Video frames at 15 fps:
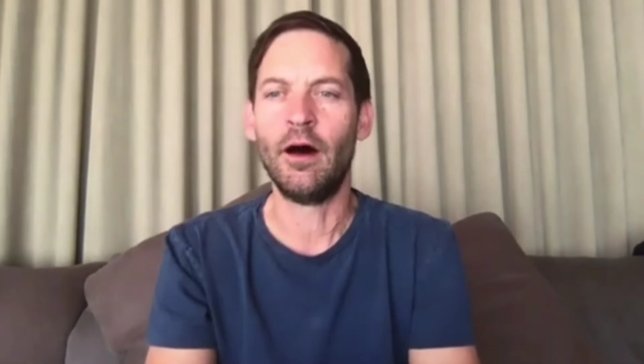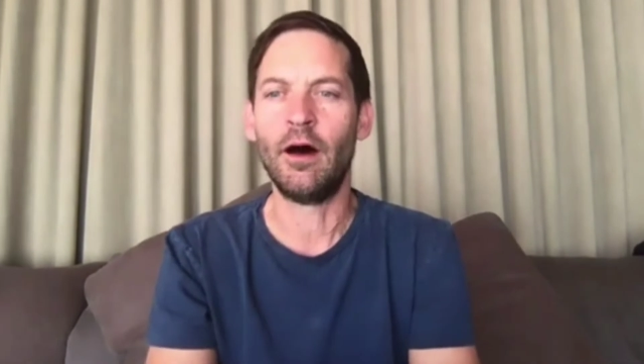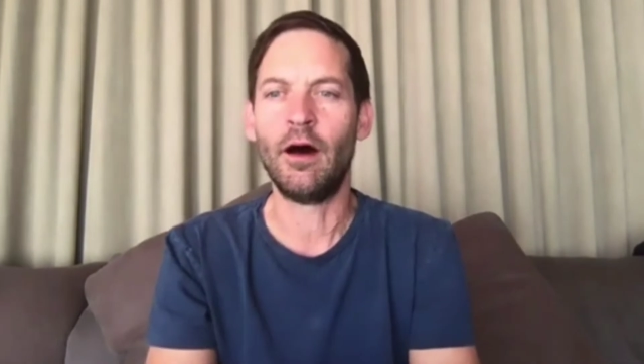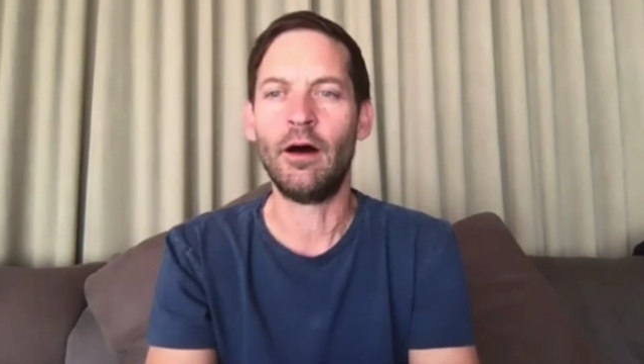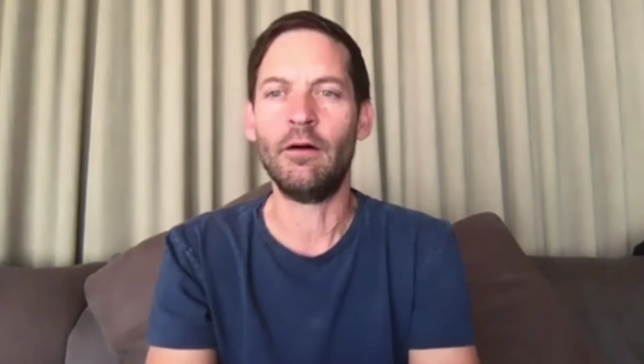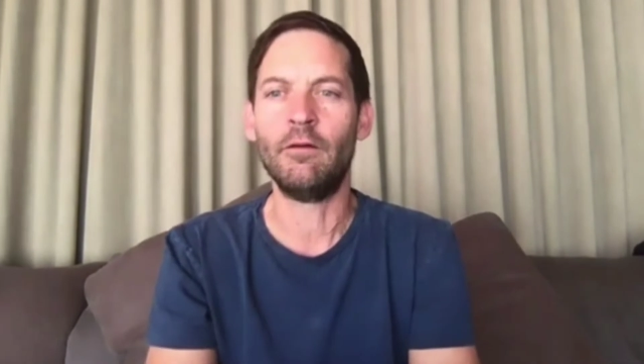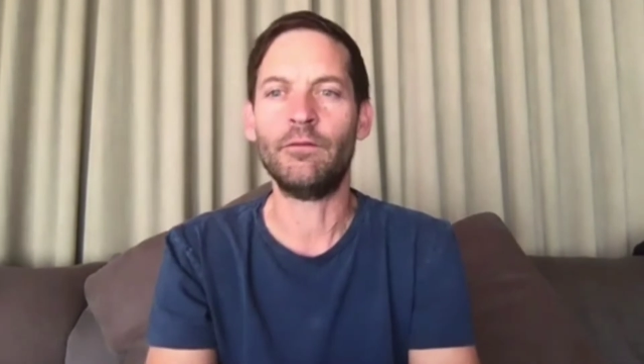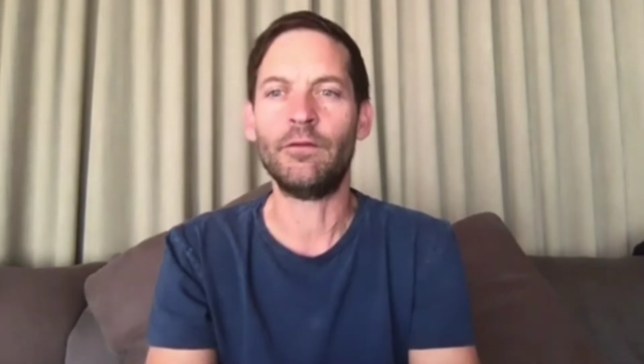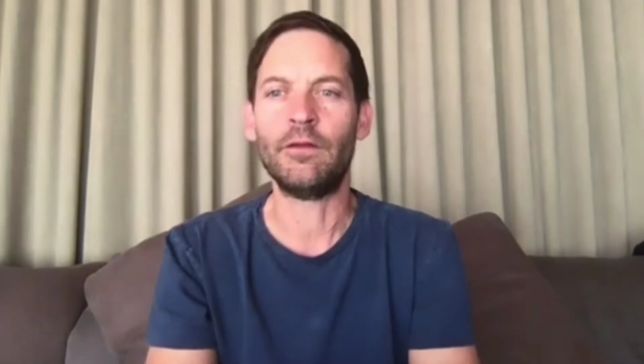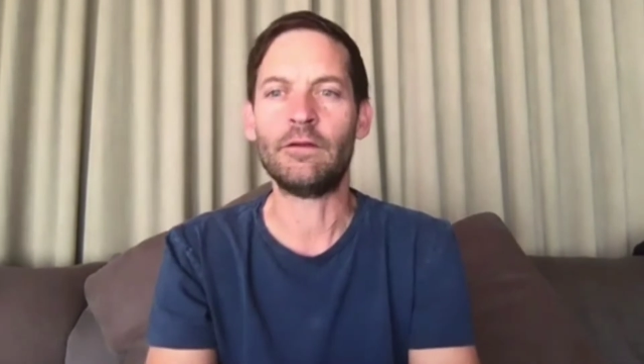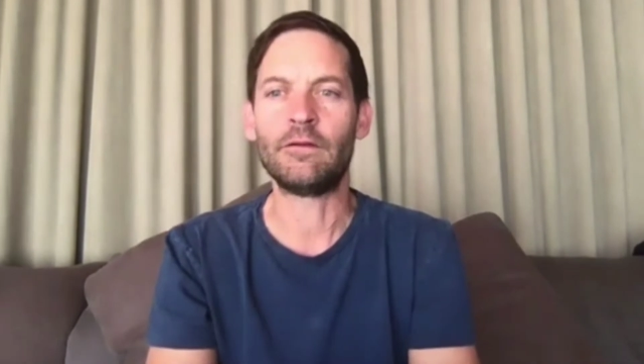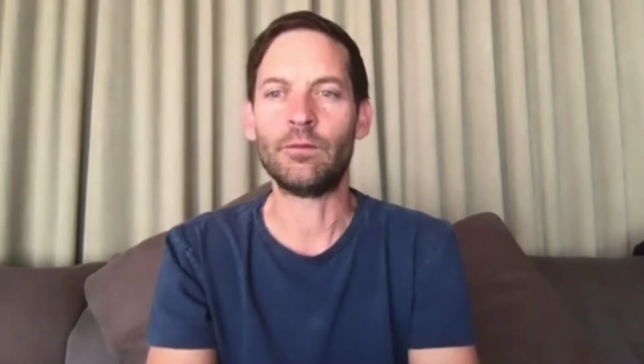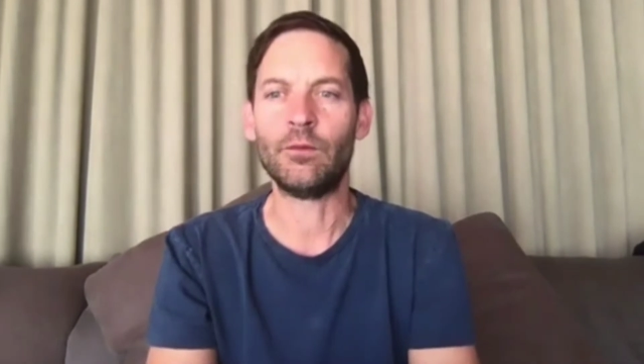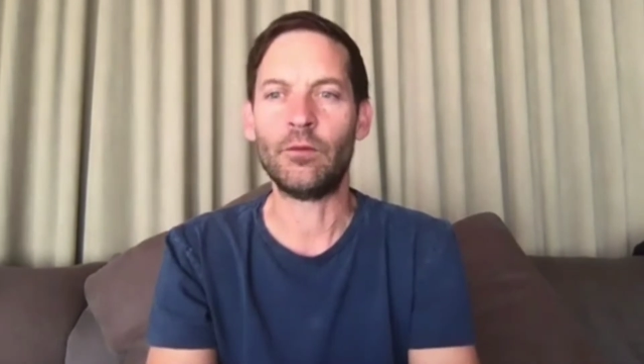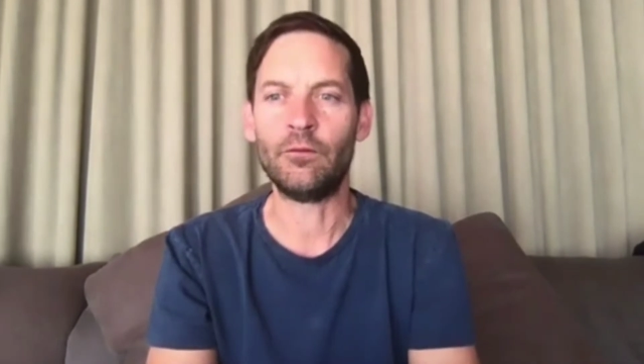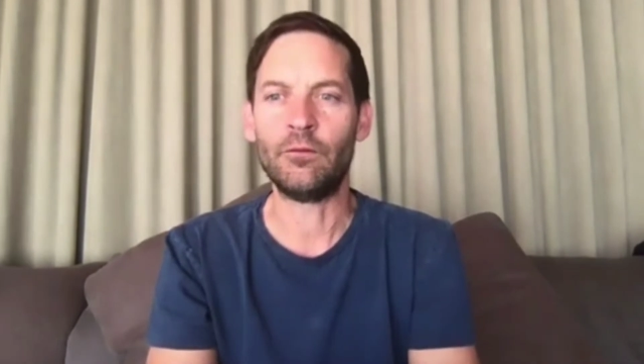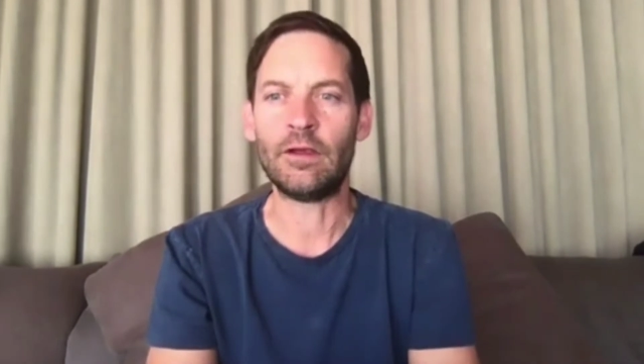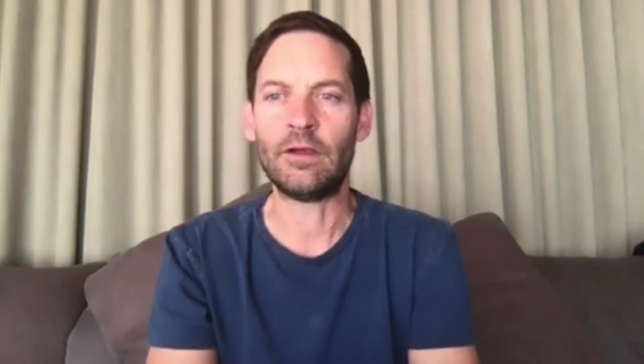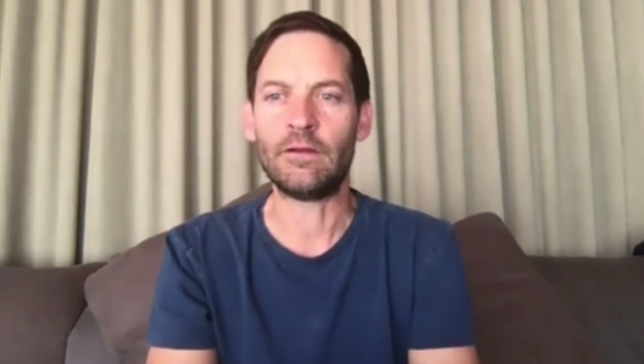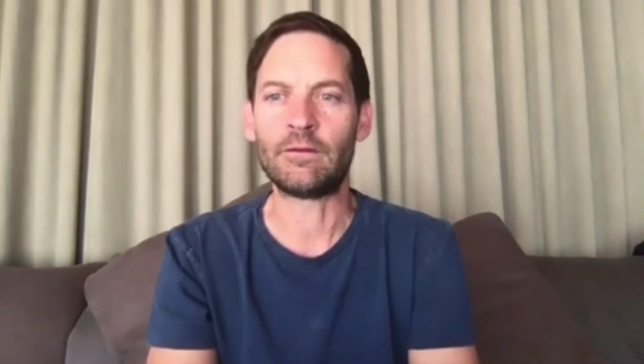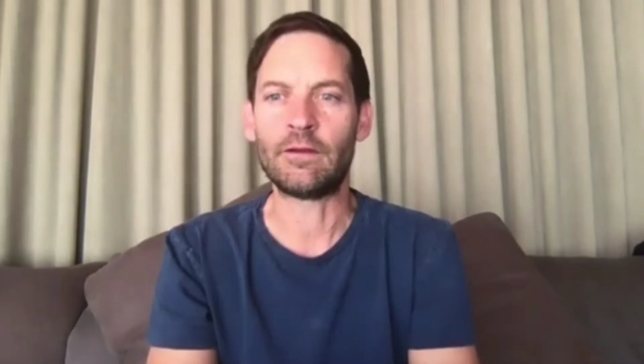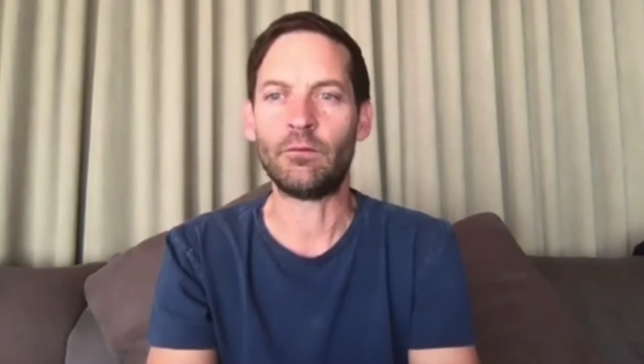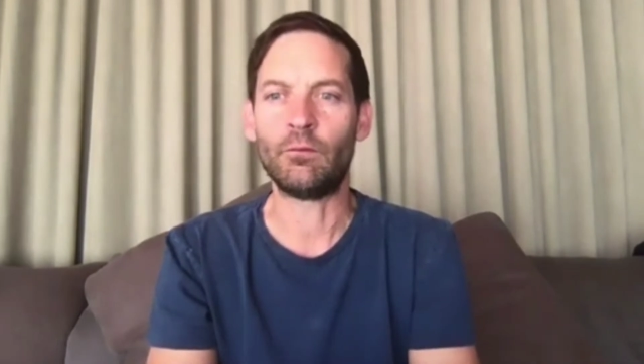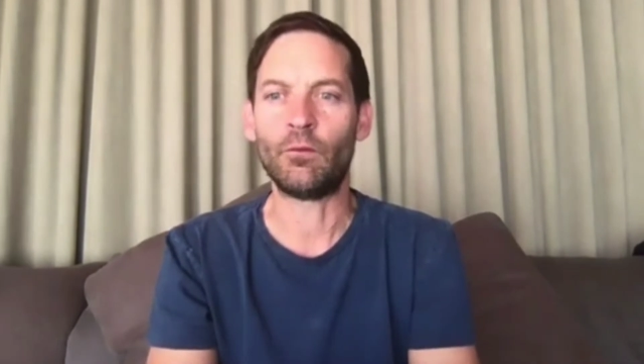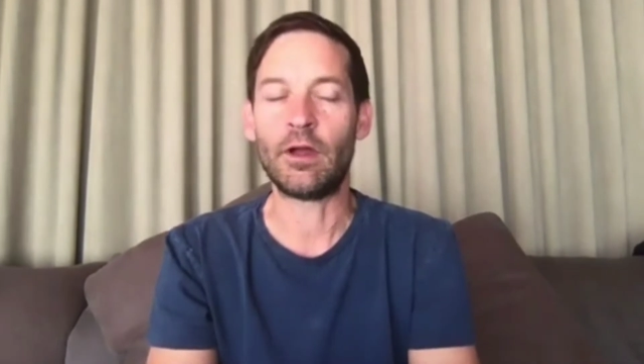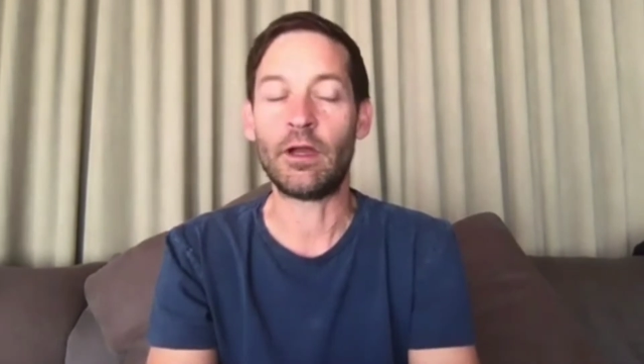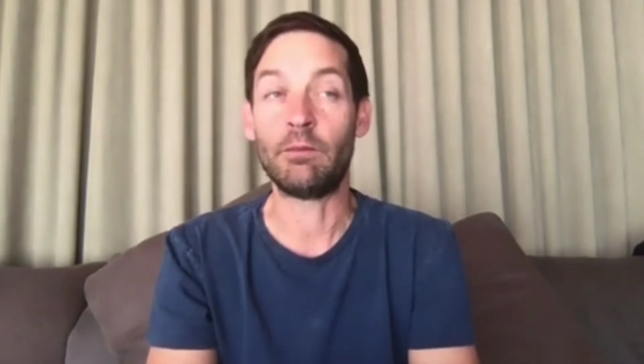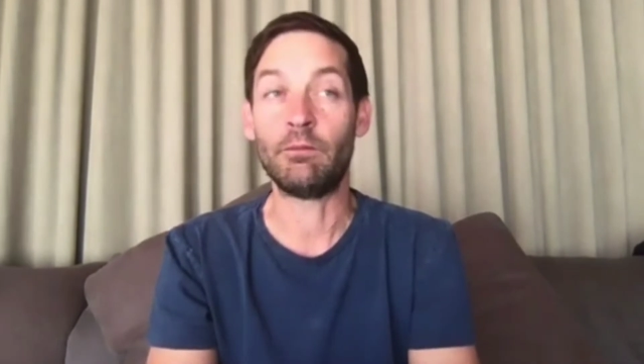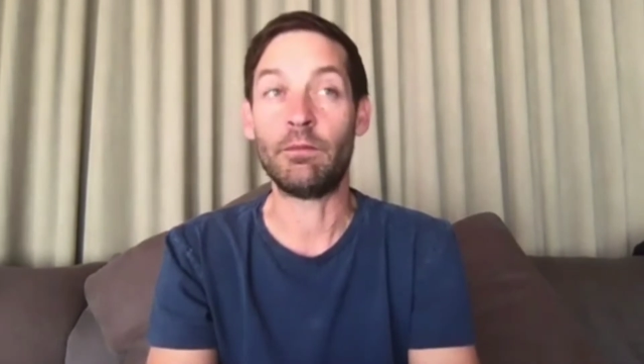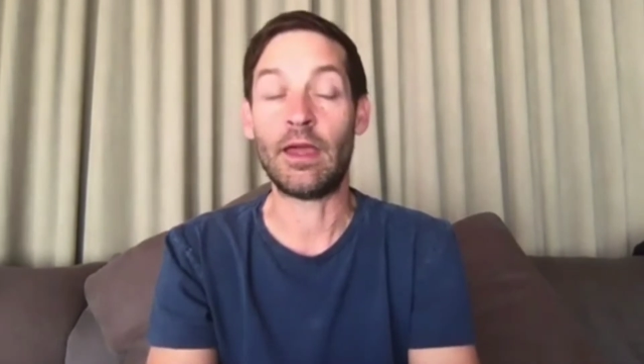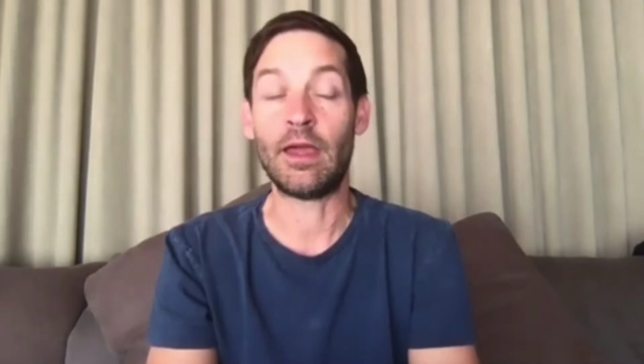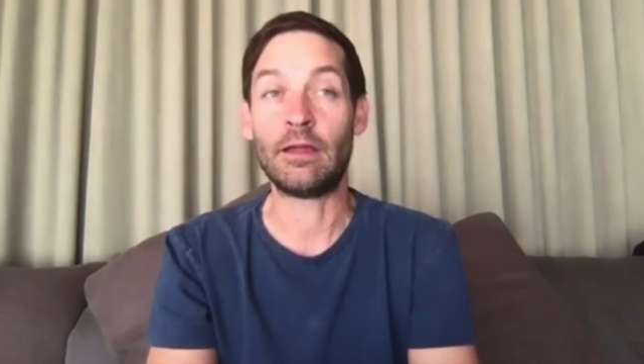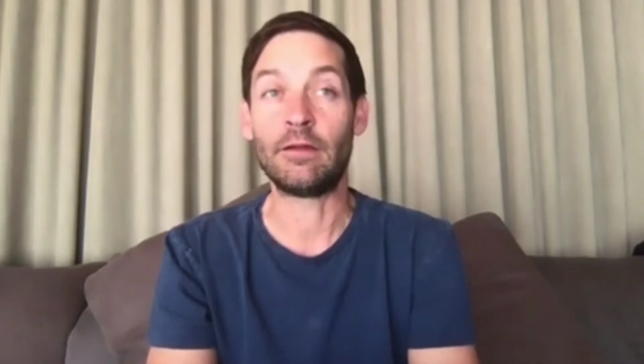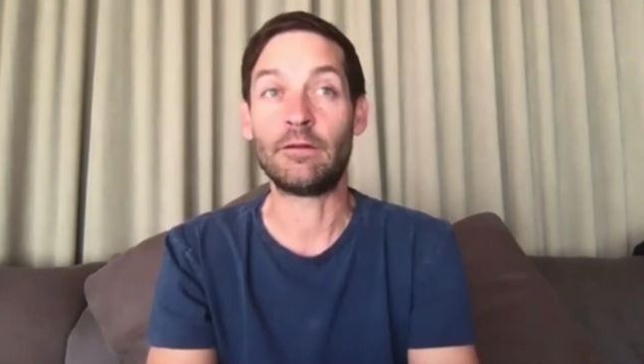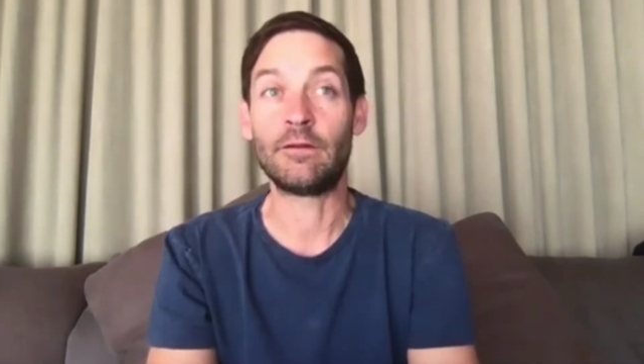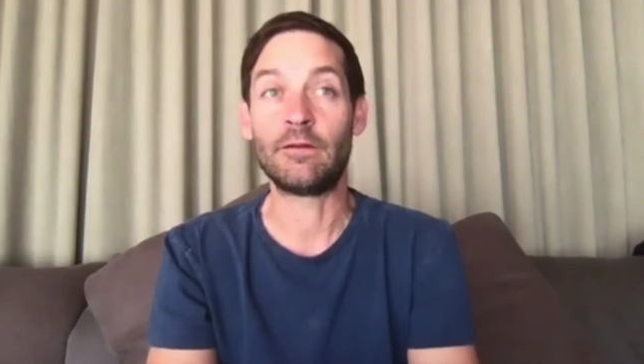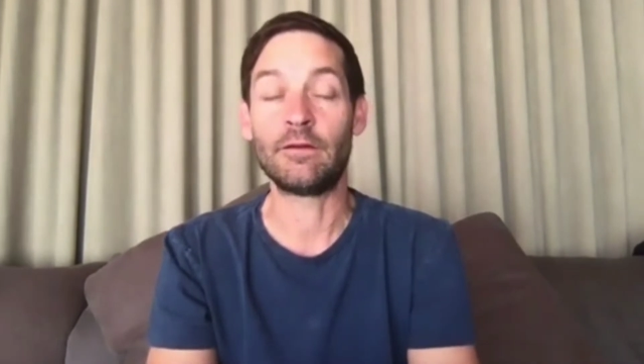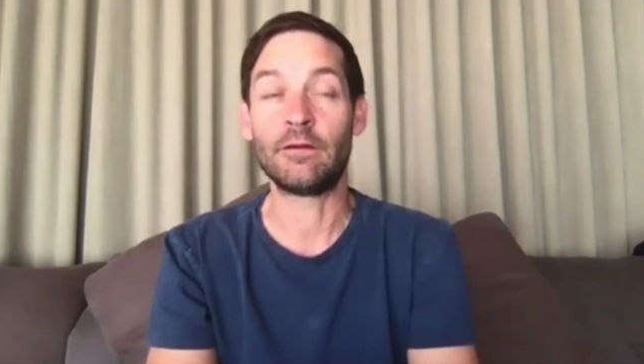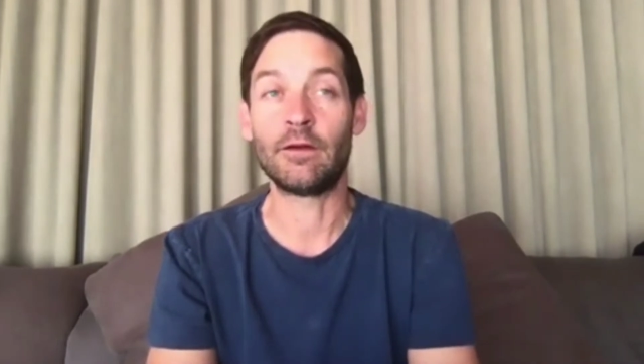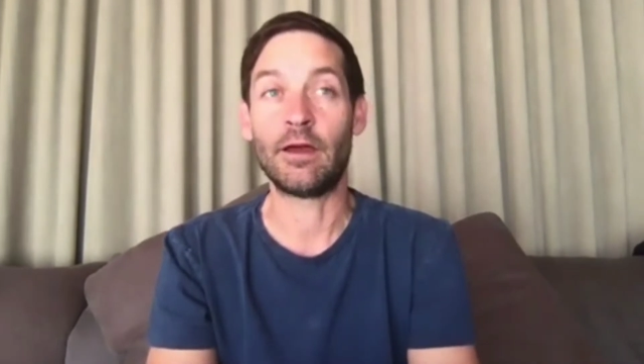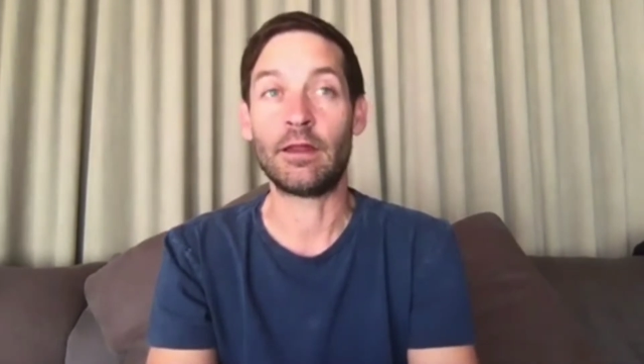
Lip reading: of these movies and what it meant,